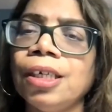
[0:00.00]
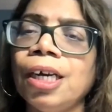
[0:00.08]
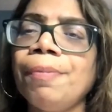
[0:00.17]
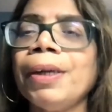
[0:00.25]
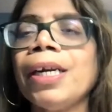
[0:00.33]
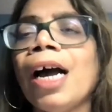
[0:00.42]

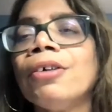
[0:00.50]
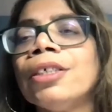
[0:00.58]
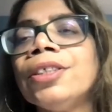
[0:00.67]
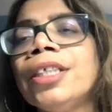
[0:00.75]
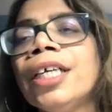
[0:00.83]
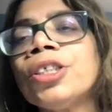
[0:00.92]
about how
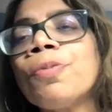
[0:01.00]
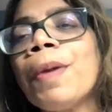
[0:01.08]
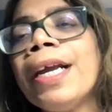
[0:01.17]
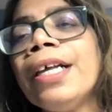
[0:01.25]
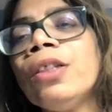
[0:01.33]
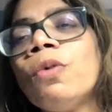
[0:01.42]
does it
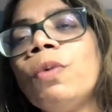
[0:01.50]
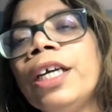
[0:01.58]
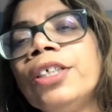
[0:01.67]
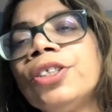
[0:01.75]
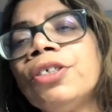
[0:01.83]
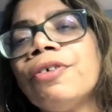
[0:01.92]
explain the
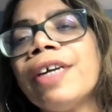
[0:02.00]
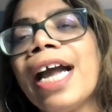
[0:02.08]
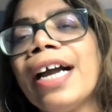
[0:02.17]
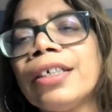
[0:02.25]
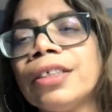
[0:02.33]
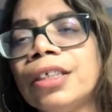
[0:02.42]
ways you
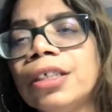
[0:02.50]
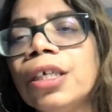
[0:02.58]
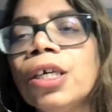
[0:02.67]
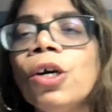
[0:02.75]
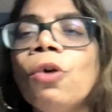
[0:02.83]
reacted?